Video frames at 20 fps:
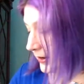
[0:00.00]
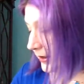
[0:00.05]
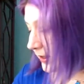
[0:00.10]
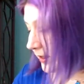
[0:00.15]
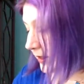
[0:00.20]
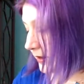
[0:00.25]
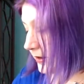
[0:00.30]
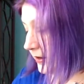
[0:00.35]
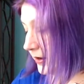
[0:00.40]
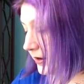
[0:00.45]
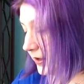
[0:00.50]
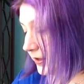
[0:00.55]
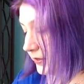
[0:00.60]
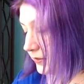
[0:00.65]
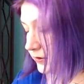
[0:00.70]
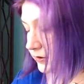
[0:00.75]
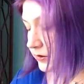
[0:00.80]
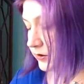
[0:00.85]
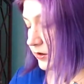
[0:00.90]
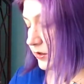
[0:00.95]
And
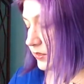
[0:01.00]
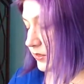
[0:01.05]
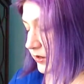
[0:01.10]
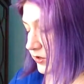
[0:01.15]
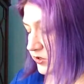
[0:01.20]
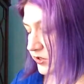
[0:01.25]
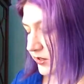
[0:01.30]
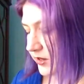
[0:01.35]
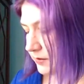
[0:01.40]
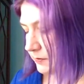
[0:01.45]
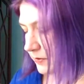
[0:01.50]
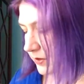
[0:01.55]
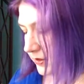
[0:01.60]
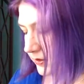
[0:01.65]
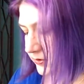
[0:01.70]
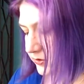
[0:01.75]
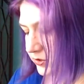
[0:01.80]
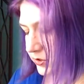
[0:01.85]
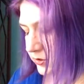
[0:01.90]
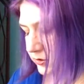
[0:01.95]
then she gave me
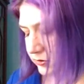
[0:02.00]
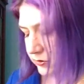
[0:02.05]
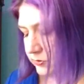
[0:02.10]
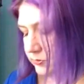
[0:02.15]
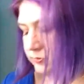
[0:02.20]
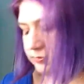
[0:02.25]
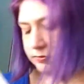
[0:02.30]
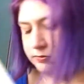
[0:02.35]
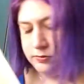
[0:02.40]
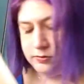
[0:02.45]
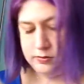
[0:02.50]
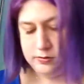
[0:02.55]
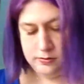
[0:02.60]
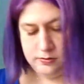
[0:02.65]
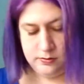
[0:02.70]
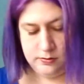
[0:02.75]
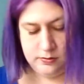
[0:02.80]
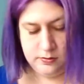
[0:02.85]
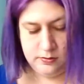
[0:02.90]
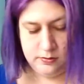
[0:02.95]
these 2
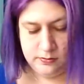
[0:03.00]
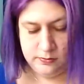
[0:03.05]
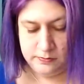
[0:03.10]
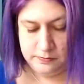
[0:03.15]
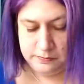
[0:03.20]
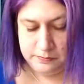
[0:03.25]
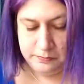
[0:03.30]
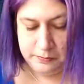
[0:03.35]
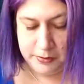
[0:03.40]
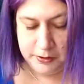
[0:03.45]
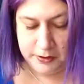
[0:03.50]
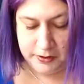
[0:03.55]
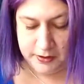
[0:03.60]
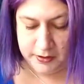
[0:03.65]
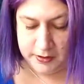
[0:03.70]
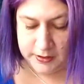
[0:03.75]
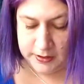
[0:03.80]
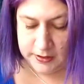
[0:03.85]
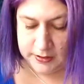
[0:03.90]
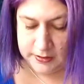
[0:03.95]

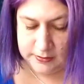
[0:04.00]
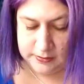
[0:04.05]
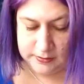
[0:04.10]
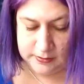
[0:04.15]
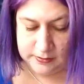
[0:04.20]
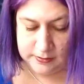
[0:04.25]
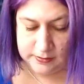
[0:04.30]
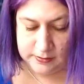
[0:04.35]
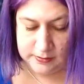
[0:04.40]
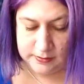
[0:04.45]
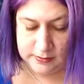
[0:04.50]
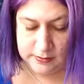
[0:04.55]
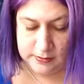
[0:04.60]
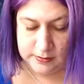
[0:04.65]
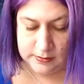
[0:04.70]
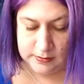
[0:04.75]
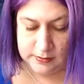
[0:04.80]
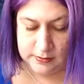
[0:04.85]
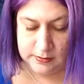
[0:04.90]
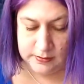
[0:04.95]
booklets.
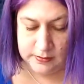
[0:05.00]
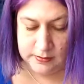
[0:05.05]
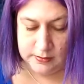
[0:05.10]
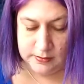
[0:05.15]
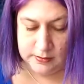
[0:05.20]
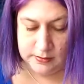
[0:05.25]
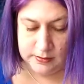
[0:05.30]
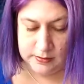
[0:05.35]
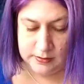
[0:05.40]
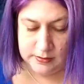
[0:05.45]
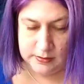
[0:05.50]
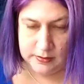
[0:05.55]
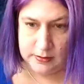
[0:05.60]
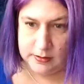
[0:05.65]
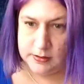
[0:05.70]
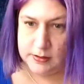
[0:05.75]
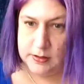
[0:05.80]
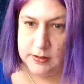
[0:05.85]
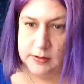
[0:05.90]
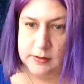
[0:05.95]

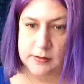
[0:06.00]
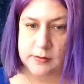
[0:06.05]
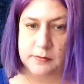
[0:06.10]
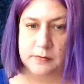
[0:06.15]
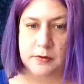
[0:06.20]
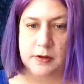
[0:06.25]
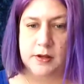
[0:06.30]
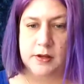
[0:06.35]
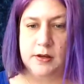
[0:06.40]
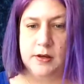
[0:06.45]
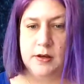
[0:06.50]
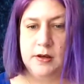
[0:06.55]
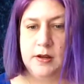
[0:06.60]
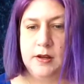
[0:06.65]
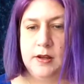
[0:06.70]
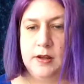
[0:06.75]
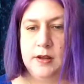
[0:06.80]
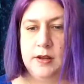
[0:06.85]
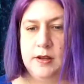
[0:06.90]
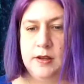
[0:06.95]
This one
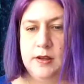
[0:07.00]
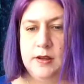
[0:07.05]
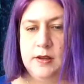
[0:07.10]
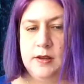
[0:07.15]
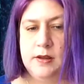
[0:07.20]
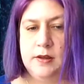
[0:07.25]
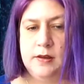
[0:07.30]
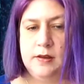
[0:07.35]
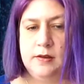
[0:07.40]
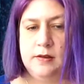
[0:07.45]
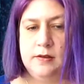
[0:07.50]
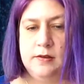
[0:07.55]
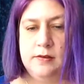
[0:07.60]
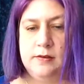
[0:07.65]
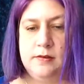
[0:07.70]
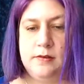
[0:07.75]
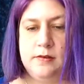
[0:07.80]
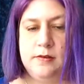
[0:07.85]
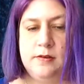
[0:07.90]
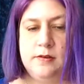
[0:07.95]

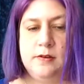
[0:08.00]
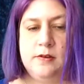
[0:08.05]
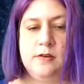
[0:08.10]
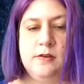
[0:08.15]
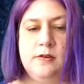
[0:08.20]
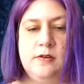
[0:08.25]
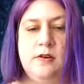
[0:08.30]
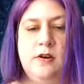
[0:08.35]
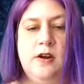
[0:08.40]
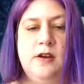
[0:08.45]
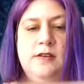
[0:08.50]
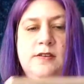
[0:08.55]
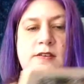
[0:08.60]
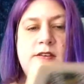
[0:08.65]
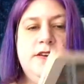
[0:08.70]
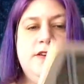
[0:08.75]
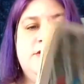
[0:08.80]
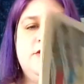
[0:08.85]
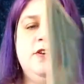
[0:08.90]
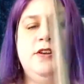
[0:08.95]
is Cross
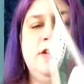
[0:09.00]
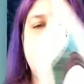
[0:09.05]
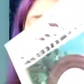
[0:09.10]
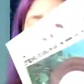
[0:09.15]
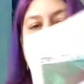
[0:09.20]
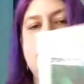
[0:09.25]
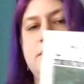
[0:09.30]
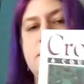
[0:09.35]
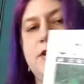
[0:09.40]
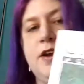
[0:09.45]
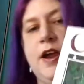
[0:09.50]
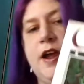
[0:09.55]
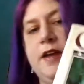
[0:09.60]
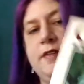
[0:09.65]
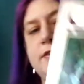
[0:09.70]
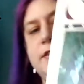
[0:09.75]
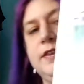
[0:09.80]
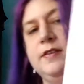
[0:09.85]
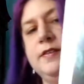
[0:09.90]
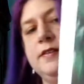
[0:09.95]
Stitch and Country
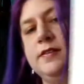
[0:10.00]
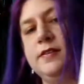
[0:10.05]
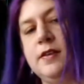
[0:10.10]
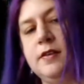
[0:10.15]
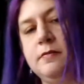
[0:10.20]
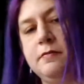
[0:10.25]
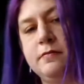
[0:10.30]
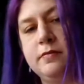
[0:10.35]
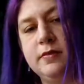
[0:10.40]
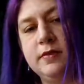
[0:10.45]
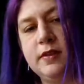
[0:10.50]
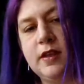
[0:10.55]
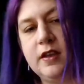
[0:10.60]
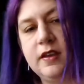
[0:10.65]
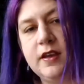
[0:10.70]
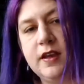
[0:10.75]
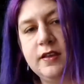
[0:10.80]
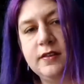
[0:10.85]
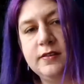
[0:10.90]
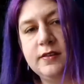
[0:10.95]
Crafts. This is I
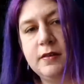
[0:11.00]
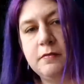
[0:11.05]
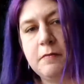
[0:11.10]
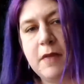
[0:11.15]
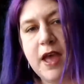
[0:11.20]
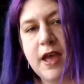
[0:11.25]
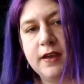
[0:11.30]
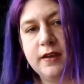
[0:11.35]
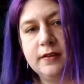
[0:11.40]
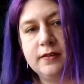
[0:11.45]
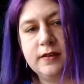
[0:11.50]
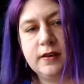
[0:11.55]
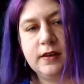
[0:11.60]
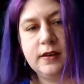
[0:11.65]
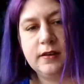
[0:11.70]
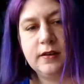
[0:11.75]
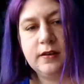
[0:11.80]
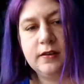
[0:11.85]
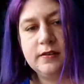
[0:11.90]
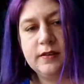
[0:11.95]
guess a
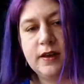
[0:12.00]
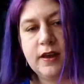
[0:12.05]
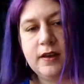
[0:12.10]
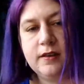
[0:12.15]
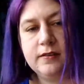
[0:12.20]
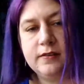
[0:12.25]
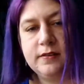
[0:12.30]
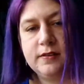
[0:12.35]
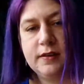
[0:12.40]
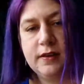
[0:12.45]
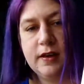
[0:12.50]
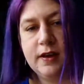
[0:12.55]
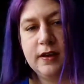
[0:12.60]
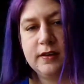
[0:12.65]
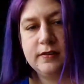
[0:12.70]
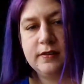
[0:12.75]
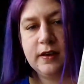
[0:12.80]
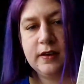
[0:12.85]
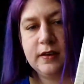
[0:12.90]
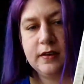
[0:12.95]
magazine because it still
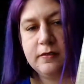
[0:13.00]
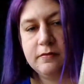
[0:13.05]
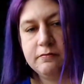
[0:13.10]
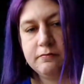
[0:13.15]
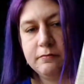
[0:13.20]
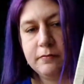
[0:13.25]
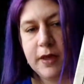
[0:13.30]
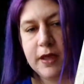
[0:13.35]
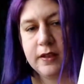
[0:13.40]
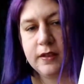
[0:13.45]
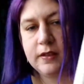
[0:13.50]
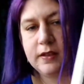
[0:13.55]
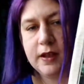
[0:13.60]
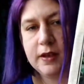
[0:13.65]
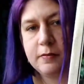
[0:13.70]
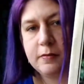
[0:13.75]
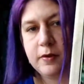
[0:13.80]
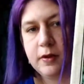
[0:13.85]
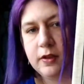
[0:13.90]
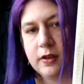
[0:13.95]
has like a mailing
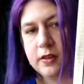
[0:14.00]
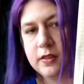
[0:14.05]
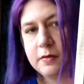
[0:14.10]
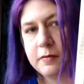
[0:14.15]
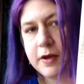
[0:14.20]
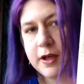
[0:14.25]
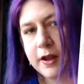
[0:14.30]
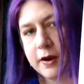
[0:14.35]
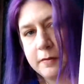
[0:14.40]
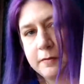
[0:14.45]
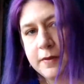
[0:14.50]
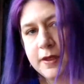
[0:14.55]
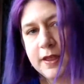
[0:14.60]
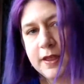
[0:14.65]
label on the bottom.